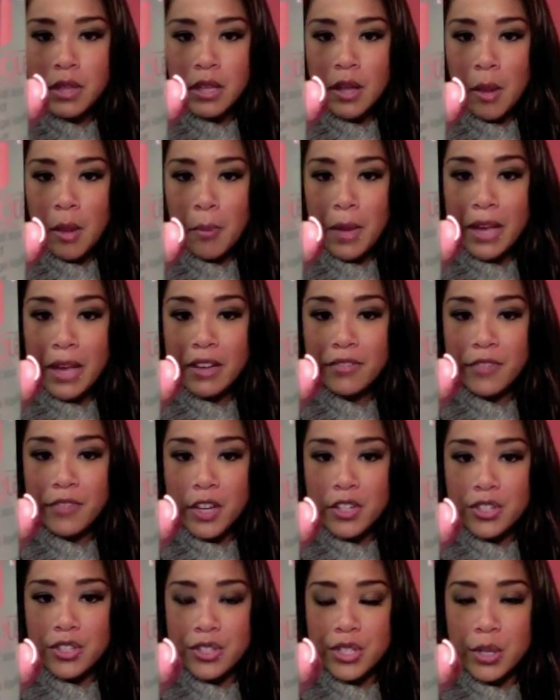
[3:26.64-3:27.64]
Mild
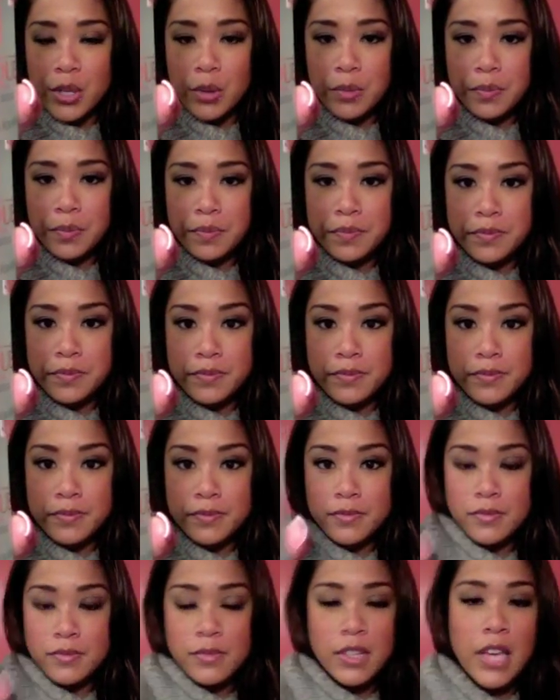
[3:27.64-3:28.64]
facial soap
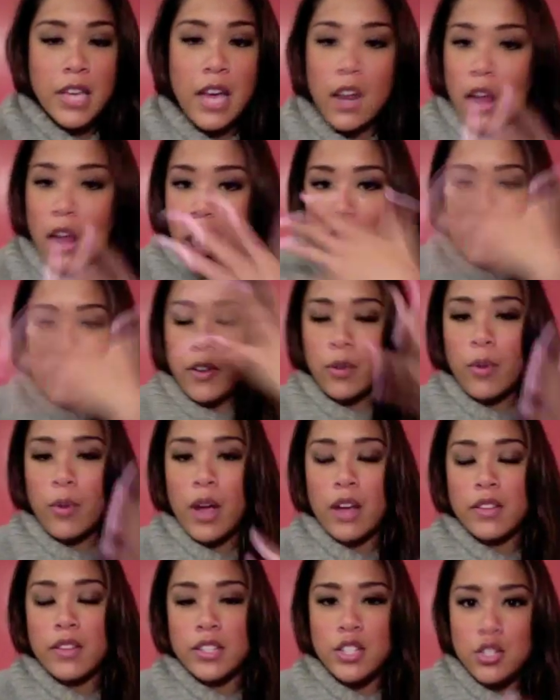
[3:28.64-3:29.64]
get
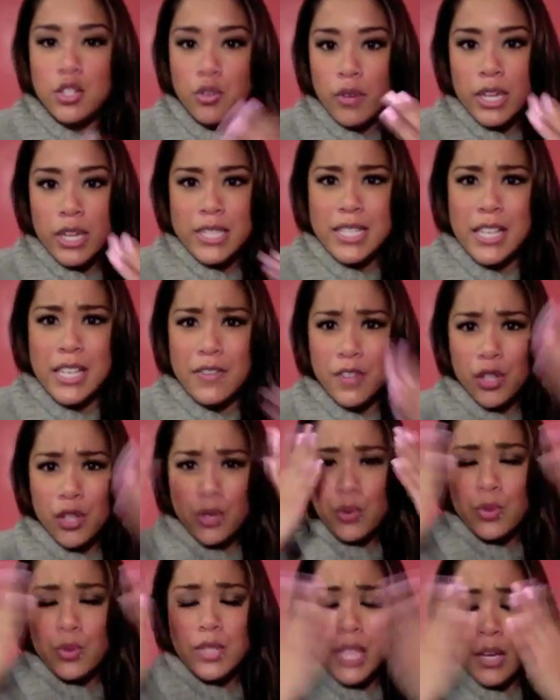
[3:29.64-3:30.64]
everywhere. This is great to even
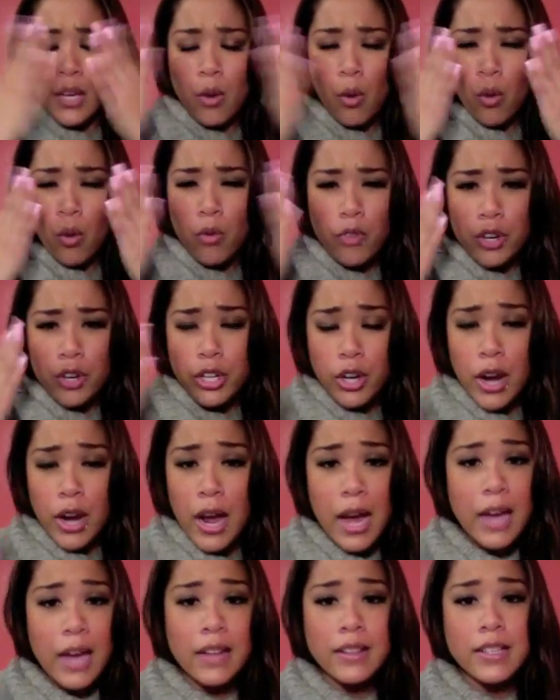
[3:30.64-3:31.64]
use like over your
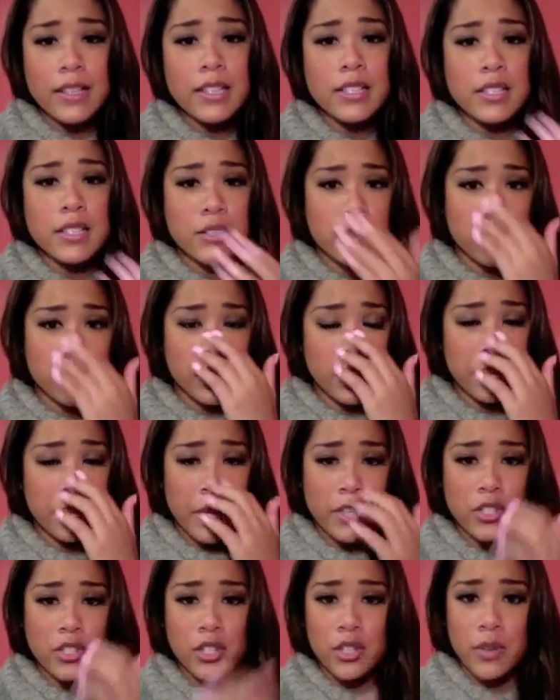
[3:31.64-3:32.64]
eyelids to really
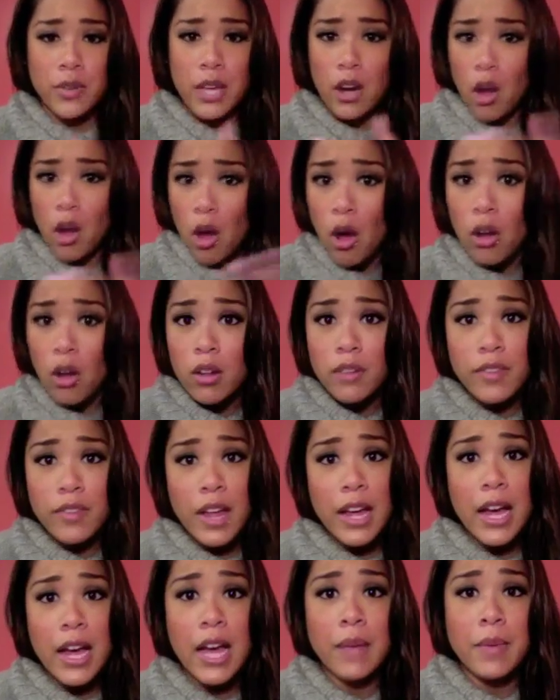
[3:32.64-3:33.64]
make sure you get all of
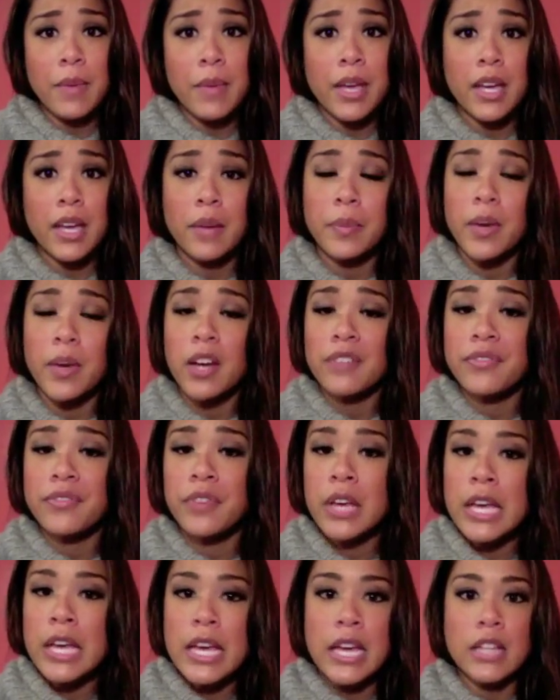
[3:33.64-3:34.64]
that eye makeup off.
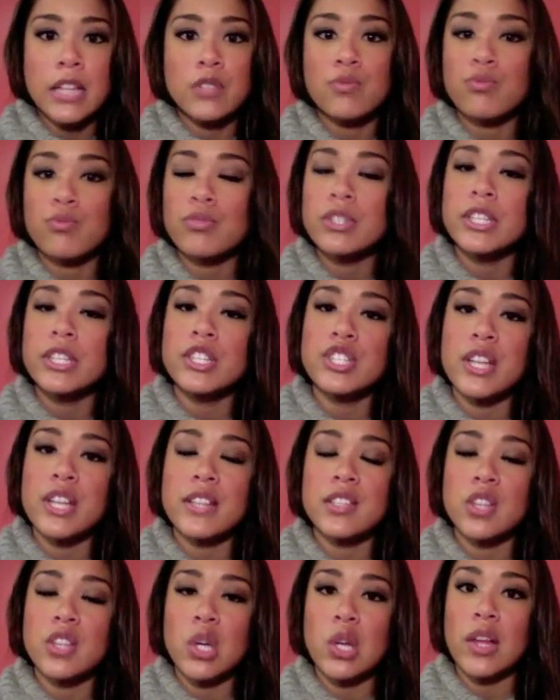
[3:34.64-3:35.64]
It's really
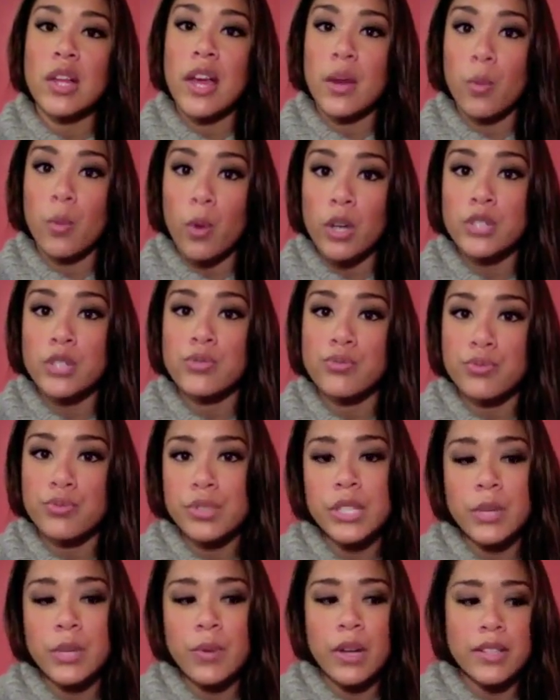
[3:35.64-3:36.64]
gentle and works
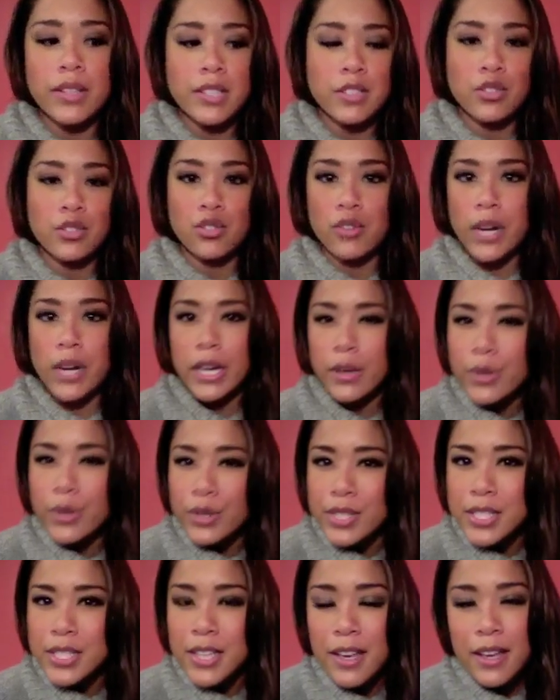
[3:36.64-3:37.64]
really well. It doesn't dry out your
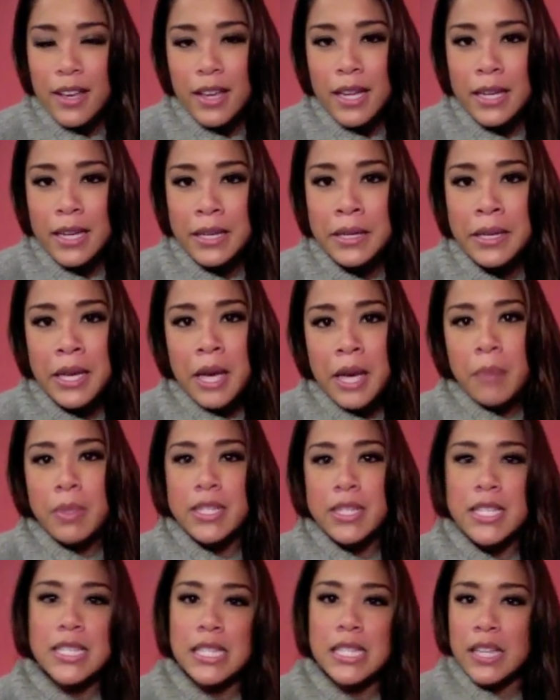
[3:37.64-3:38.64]
skin, but
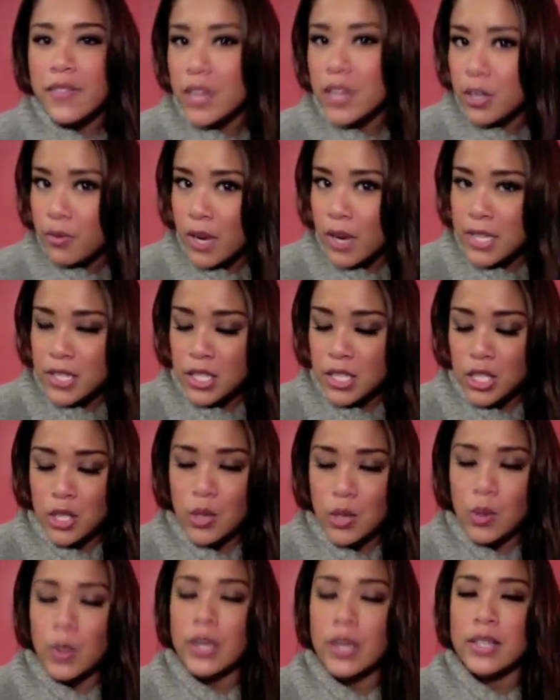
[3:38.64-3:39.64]
doesn't leave any
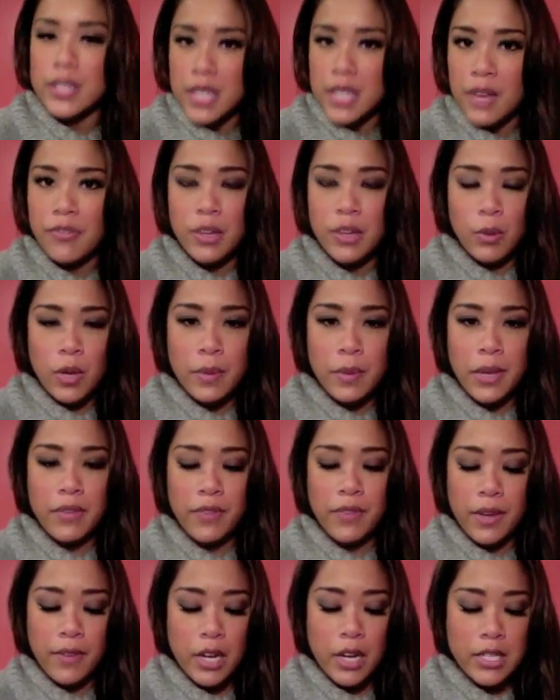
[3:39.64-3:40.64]
residue. It's definitely one of my
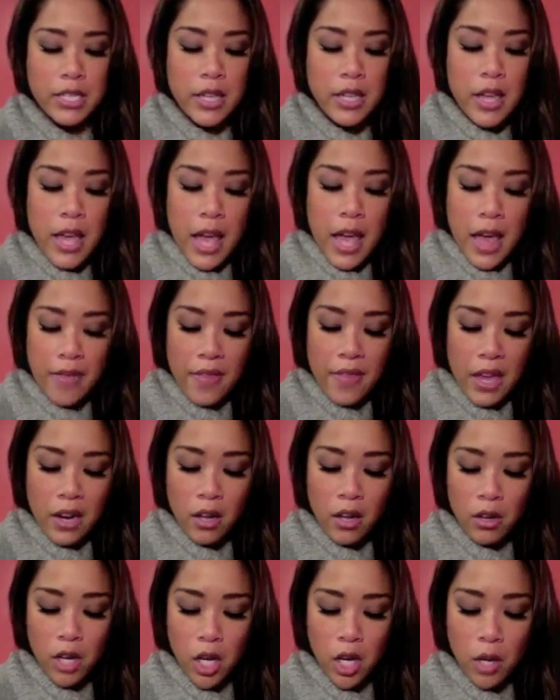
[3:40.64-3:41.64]
favorites. And then
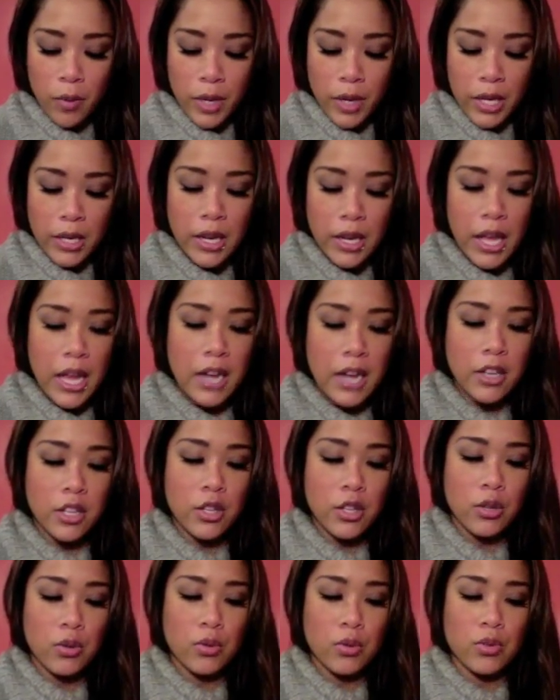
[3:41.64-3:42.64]
I'll go in and
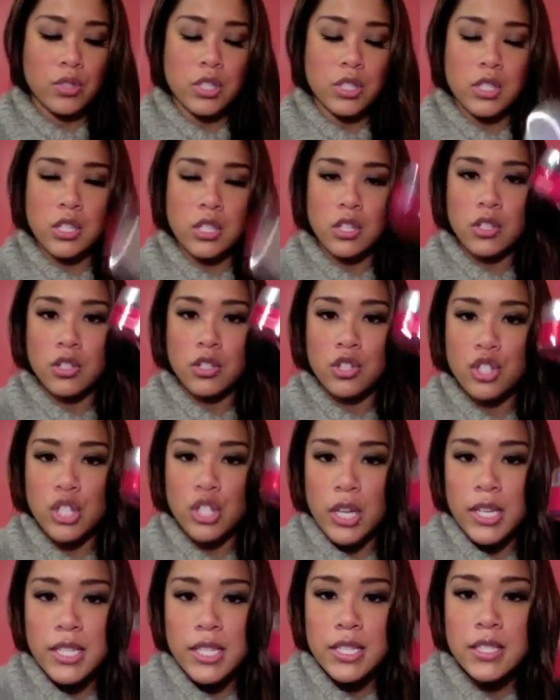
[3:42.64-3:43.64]
use
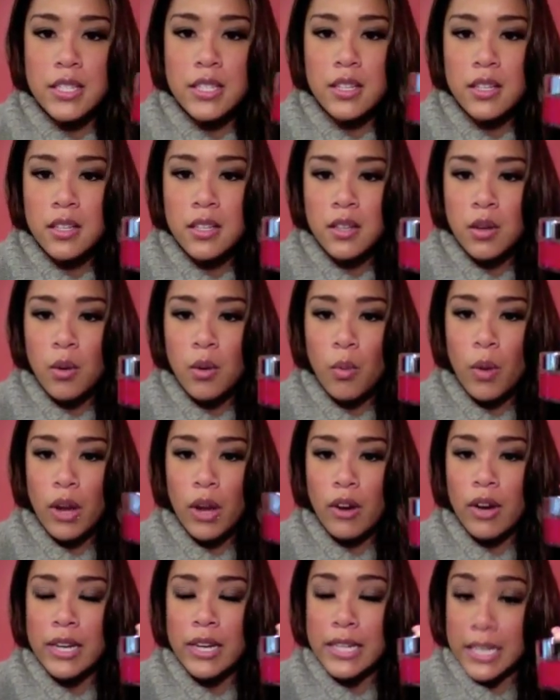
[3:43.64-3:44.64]
just
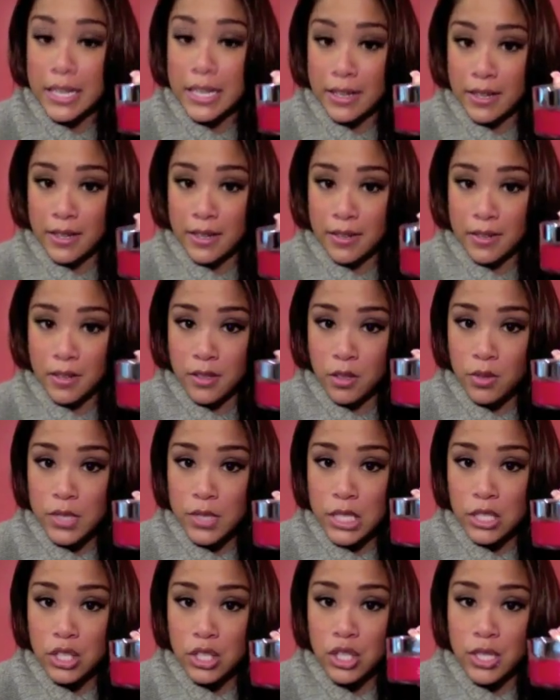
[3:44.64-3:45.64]
where I need it. Use
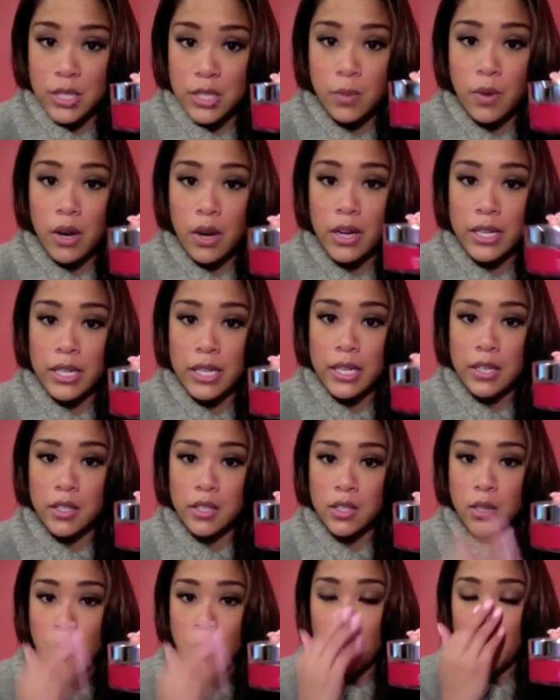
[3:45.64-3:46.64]
this just where I need it.
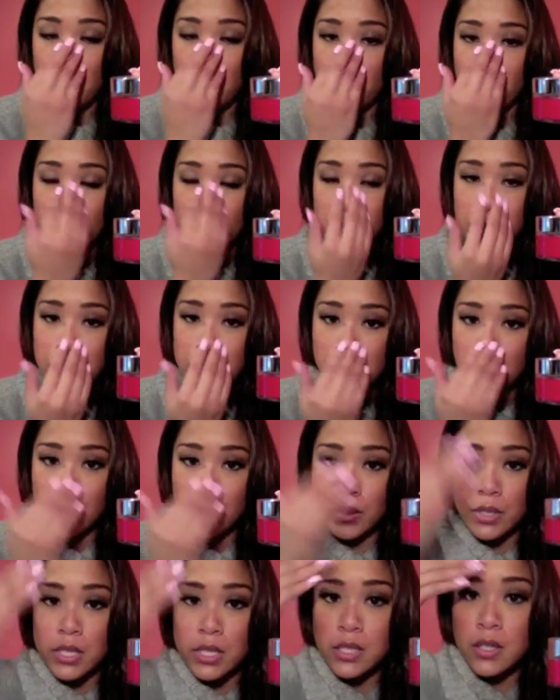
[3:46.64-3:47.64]
So around my
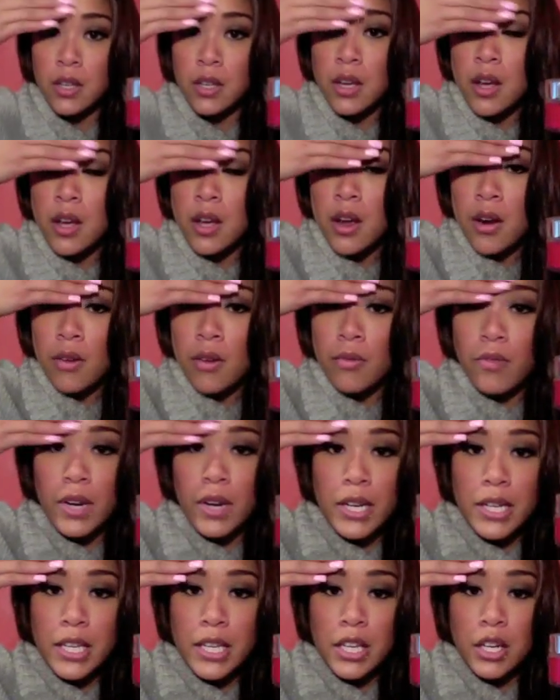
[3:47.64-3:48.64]
nose, right
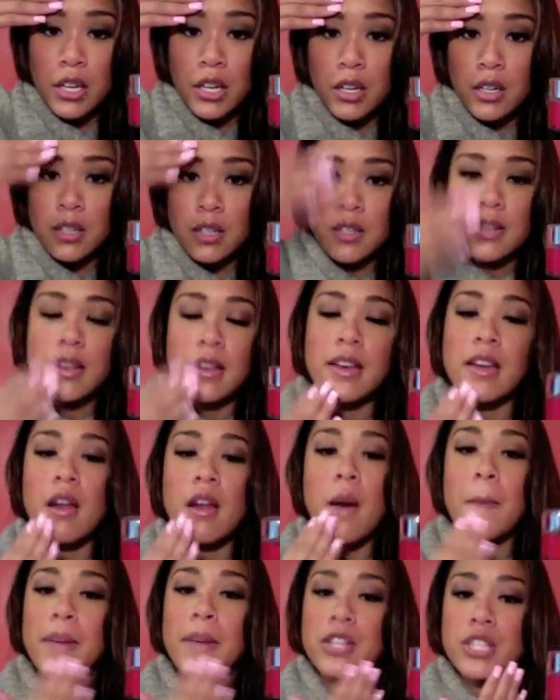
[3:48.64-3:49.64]
here, and
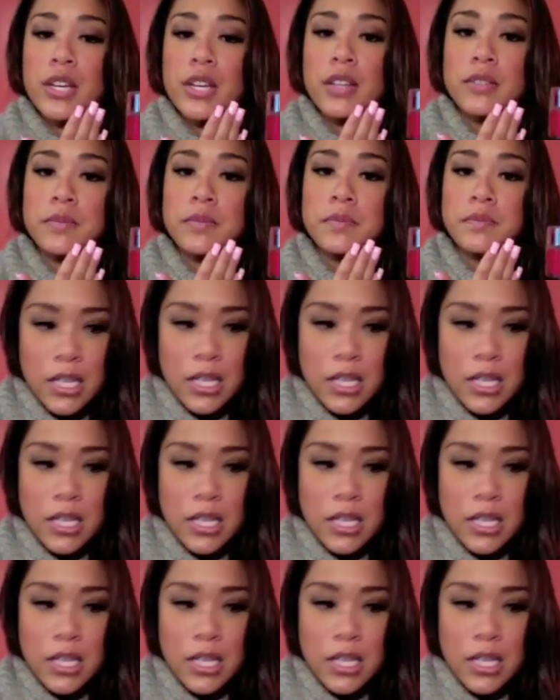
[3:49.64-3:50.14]
on my chin.